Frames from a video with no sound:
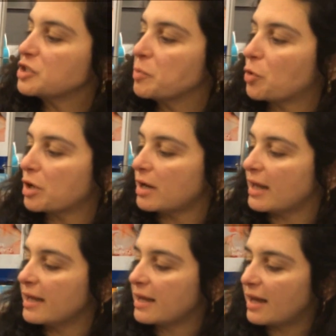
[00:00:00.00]
is more
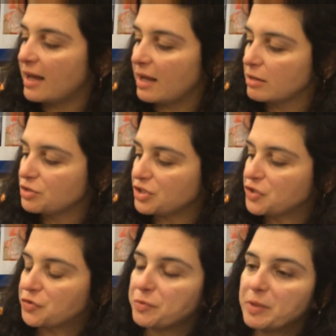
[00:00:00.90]
like
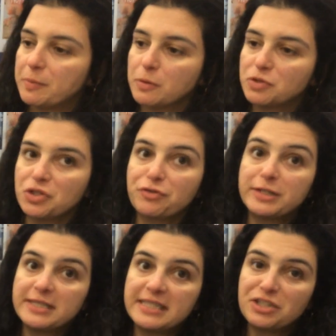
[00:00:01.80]
just for people,
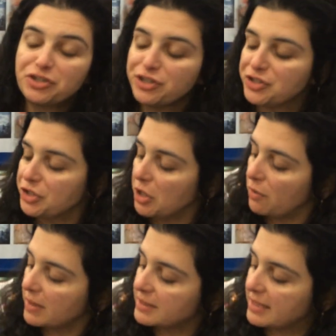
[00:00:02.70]
for the teachers to
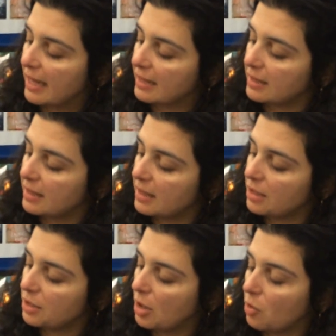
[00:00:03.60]
know exactly,
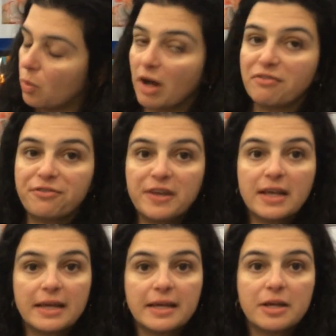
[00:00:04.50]
you know, what
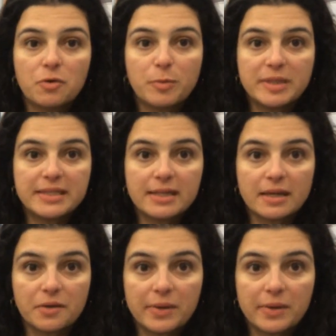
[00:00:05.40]
feeling he will be dealing